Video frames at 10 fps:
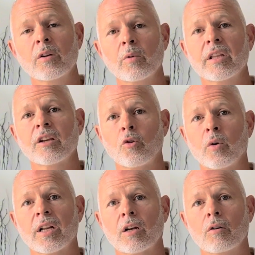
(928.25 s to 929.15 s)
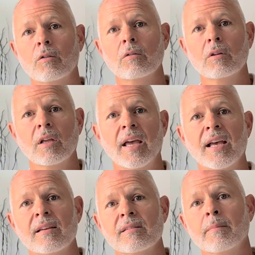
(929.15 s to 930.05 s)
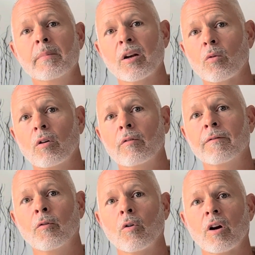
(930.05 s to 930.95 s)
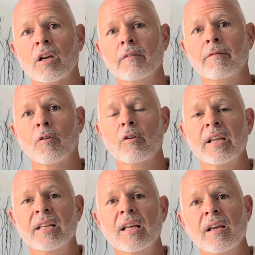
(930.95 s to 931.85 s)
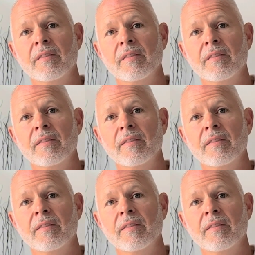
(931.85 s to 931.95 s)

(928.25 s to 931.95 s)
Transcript: really critical as a mineral for converting